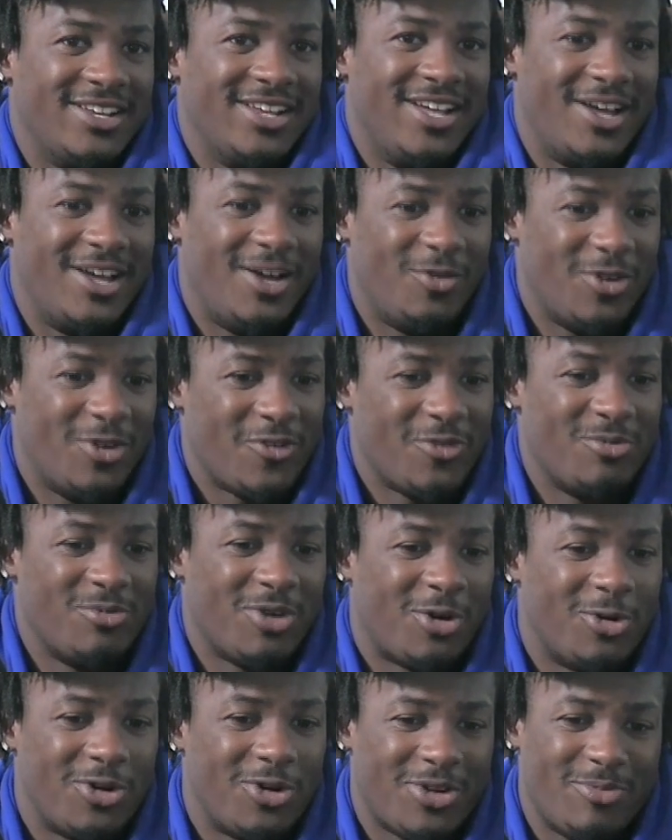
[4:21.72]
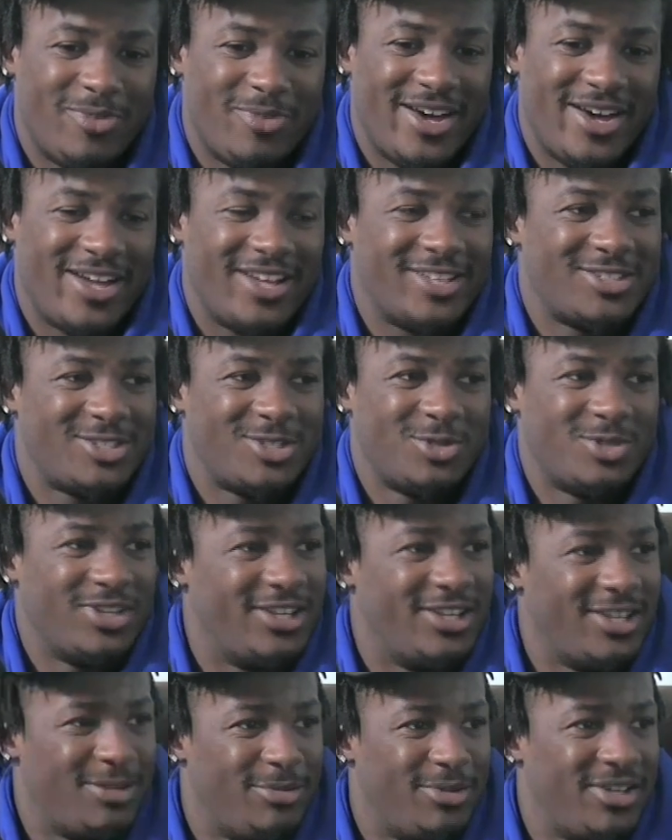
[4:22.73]
I went from a quarterback to a
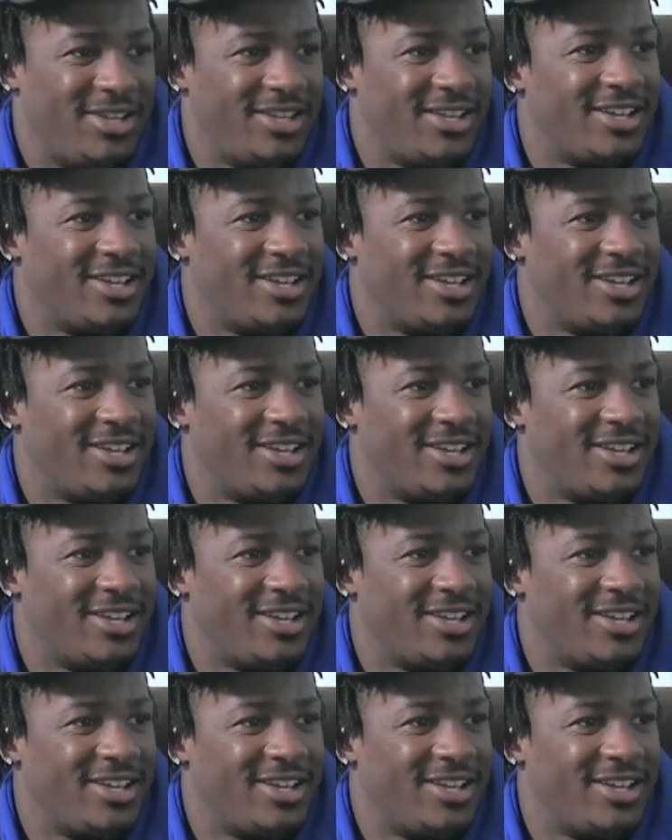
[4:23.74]
DB.